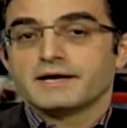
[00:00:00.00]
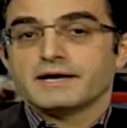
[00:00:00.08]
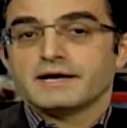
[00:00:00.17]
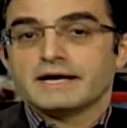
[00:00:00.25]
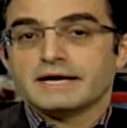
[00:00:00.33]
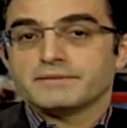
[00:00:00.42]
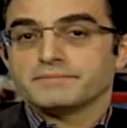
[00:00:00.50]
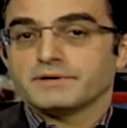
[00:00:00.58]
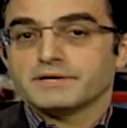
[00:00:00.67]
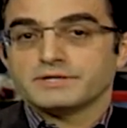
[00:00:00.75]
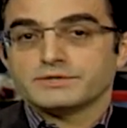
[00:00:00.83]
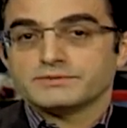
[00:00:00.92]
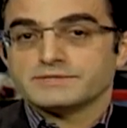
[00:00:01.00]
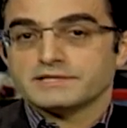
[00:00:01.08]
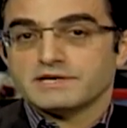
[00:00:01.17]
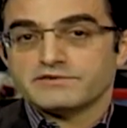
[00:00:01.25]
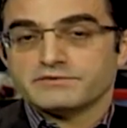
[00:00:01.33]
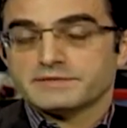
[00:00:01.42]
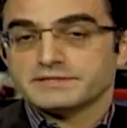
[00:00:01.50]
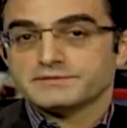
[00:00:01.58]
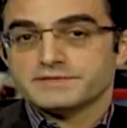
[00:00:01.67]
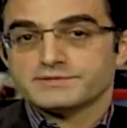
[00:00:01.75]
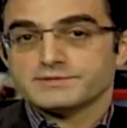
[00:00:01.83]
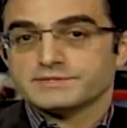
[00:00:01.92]
and by using government
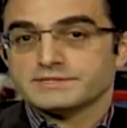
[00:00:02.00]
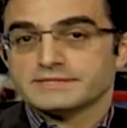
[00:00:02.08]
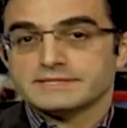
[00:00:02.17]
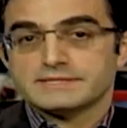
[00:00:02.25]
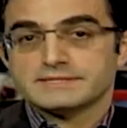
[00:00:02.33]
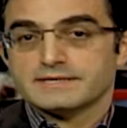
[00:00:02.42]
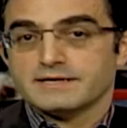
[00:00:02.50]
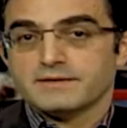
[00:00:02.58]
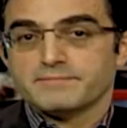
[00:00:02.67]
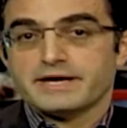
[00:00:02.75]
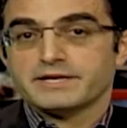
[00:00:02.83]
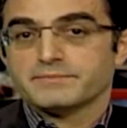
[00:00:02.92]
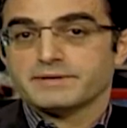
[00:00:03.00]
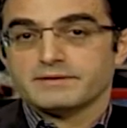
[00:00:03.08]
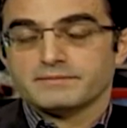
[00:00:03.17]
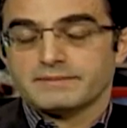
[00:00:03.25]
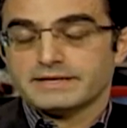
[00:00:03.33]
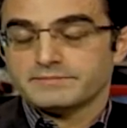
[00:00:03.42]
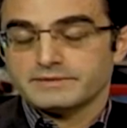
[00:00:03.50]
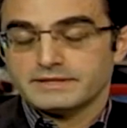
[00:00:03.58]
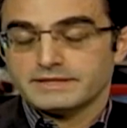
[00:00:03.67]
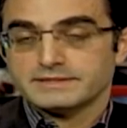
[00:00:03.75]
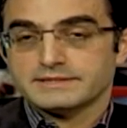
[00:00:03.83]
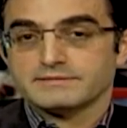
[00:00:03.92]
resources,
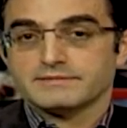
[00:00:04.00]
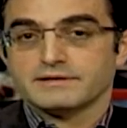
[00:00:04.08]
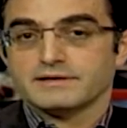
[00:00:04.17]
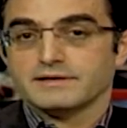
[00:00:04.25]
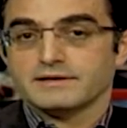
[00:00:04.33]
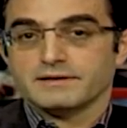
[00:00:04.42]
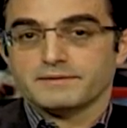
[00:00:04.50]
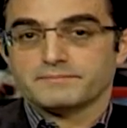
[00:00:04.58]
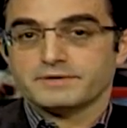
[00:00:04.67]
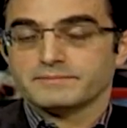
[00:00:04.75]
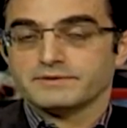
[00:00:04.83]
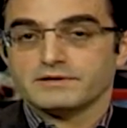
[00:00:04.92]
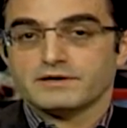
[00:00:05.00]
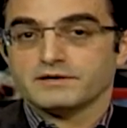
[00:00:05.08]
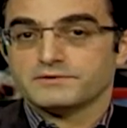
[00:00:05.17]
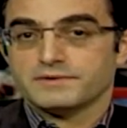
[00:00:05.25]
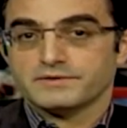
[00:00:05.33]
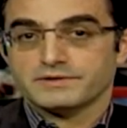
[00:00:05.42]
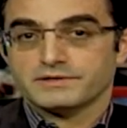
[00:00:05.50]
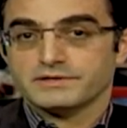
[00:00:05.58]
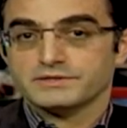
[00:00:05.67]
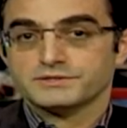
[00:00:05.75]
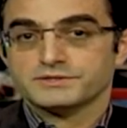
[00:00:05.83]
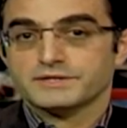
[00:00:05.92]
manipulated people all around the
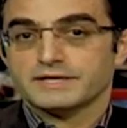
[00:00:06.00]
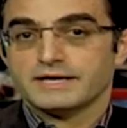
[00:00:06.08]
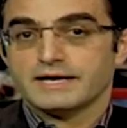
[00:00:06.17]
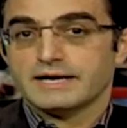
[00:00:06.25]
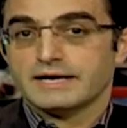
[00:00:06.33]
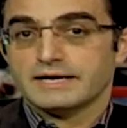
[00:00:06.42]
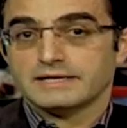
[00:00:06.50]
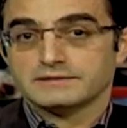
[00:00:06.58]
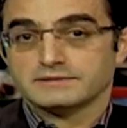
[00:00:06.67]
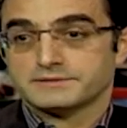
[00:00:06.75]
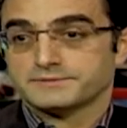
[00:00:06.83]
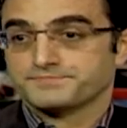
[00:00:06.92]
country and